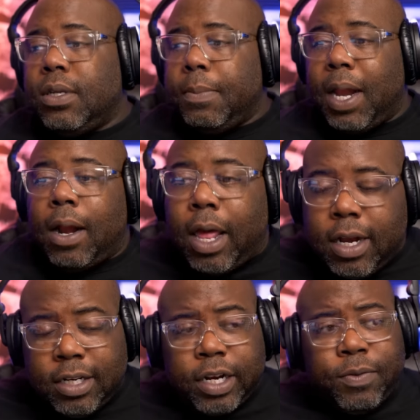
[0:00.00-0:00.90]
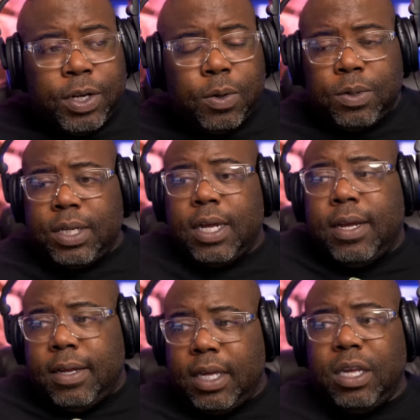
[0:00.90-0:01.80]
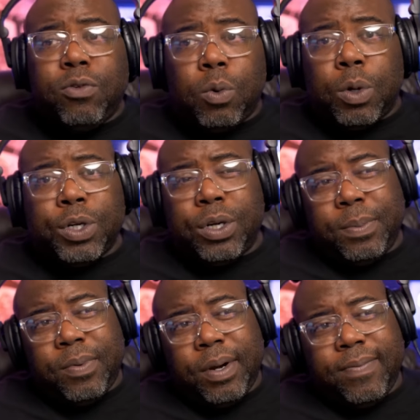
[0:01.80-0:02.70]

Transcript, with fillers: I mean, I, I generally don't uh, hero worship, right?